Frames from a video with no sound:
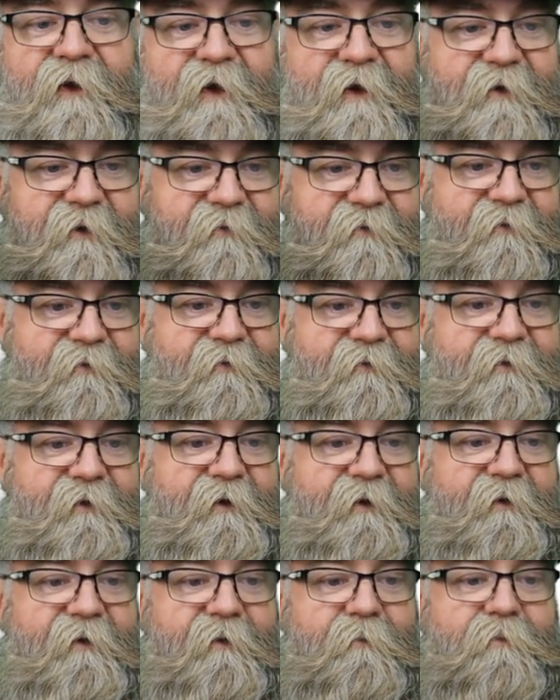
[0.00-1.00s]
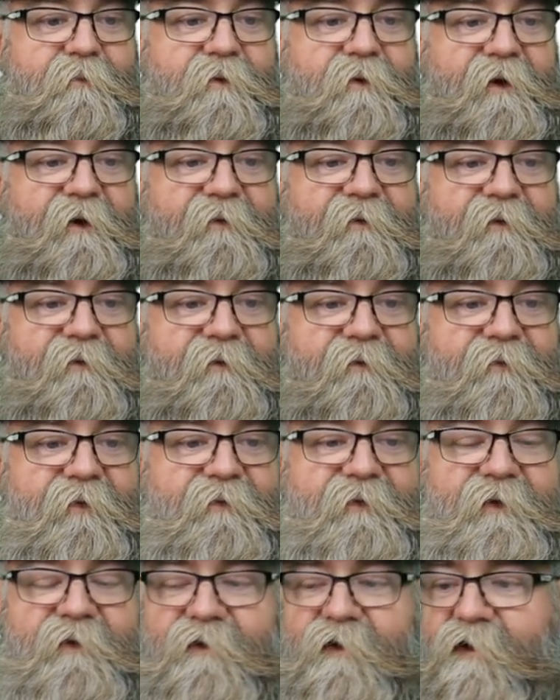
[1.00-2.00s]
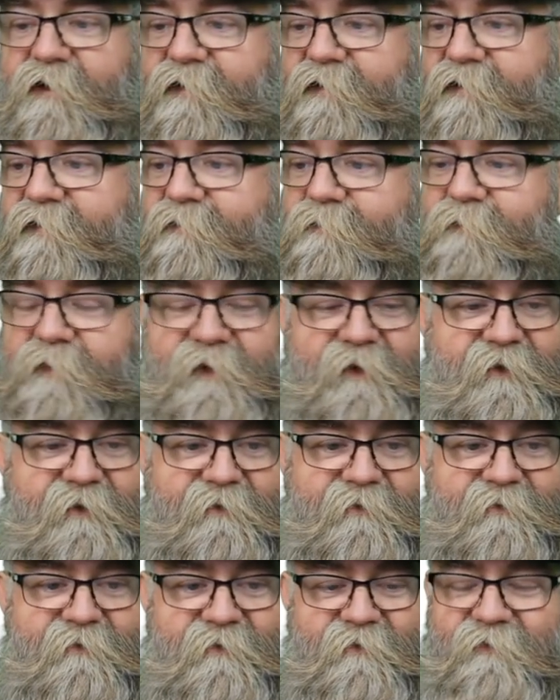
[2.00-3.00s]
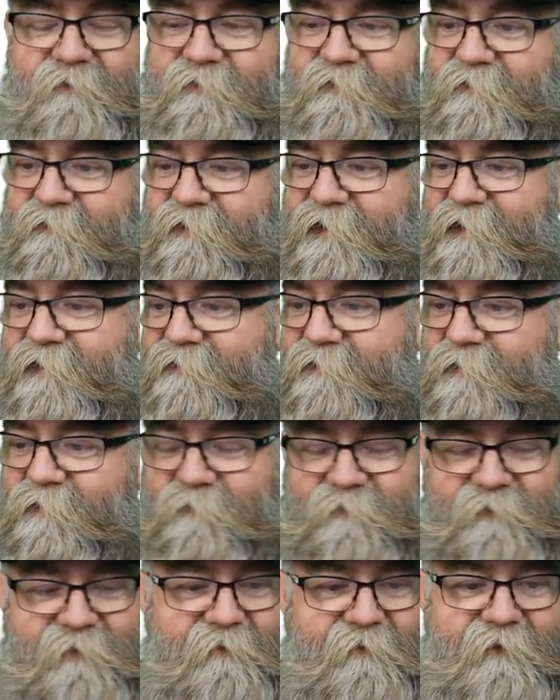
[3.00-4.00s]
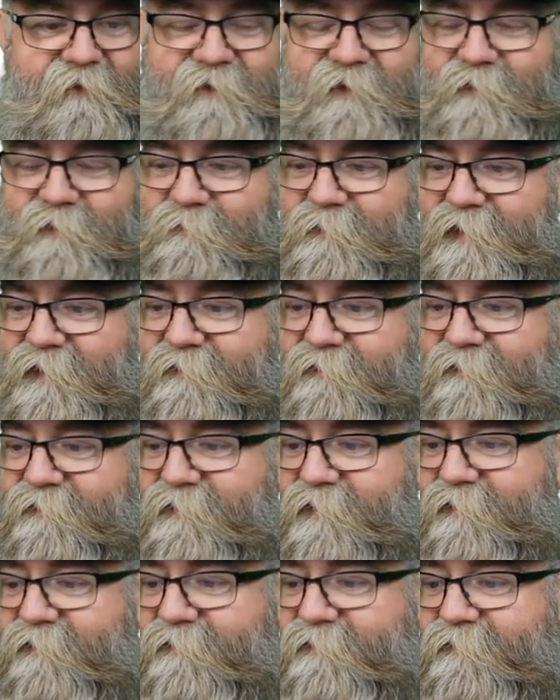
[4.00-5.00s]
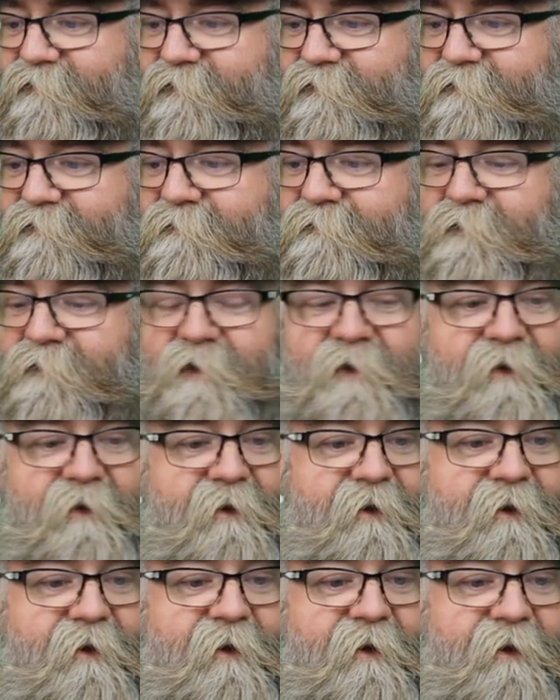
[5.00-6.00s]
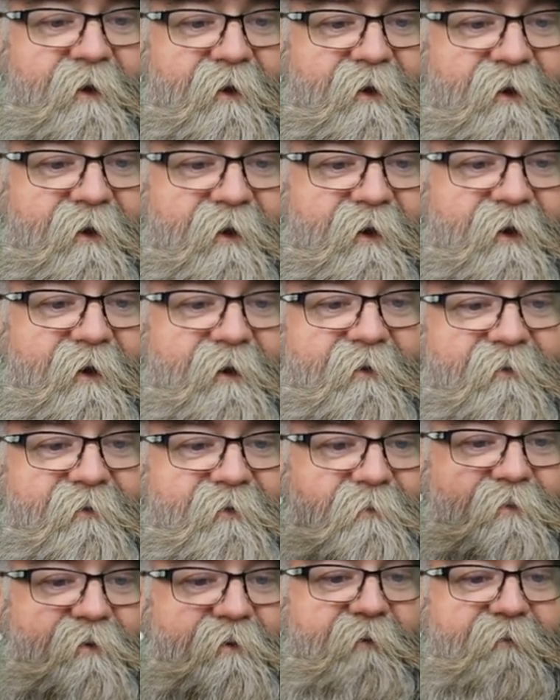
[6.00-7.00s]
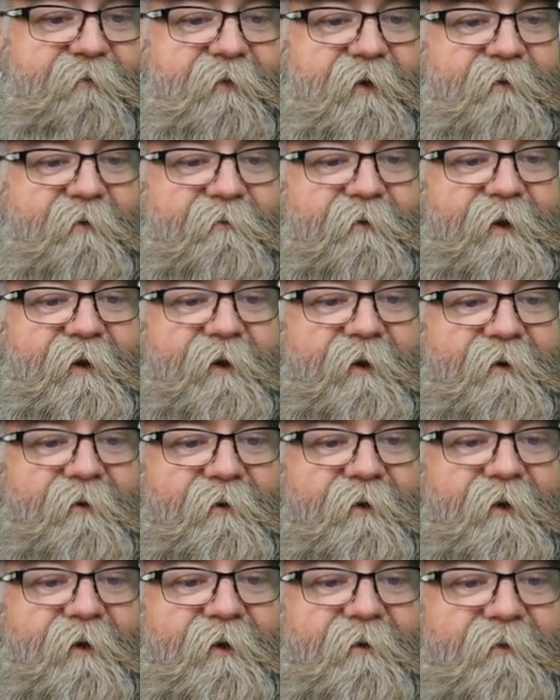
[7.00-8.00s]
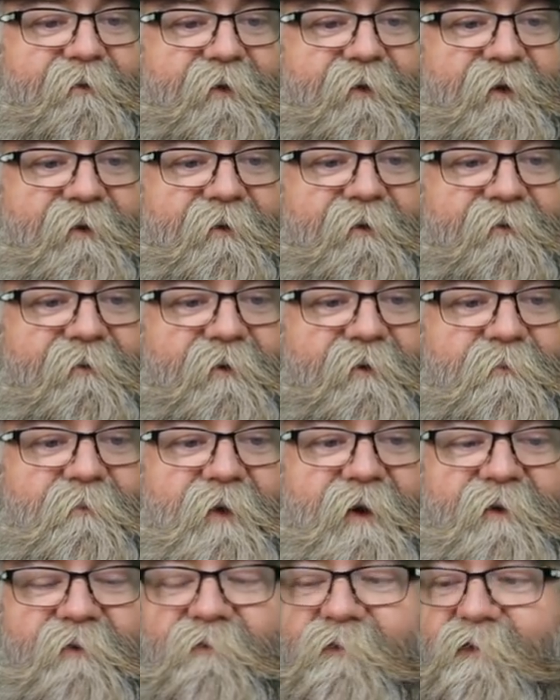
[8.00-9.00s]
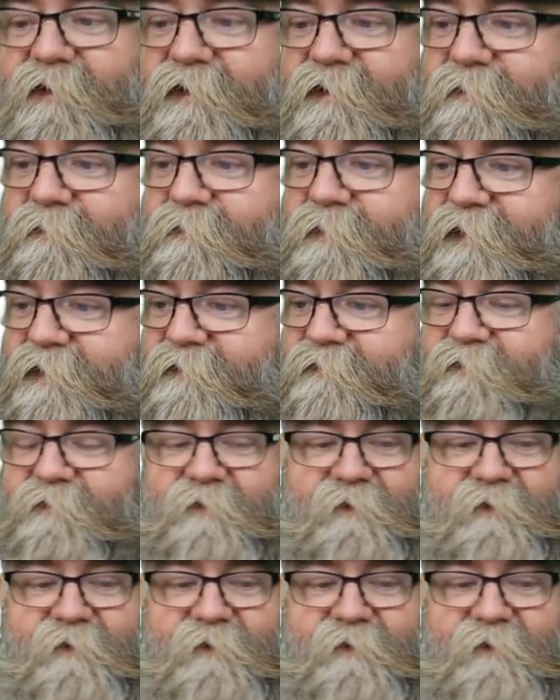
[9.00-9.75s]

And as you see, the price is $15, but it is currently sold out, so hopefully we'll get that back in stock soon. The scent profile right here is, again, tobacco, vanilla, peach.